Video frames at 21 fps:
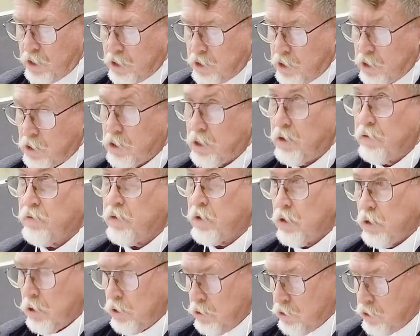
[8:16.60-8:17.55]
witnesses
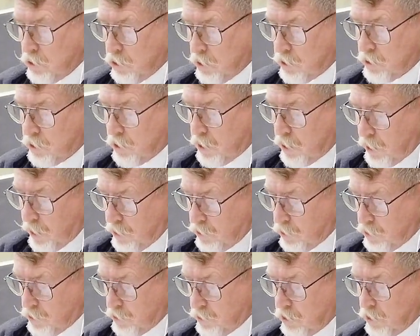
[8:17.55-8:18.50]
of their useless
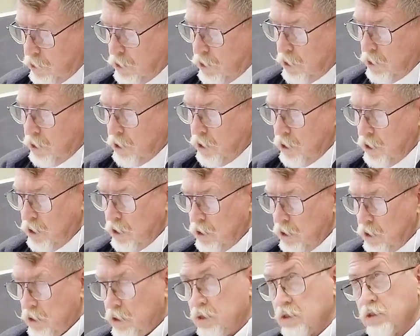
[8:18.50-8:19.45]
idols.
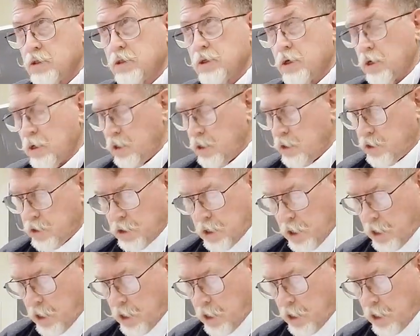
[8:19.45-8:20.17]
Certainly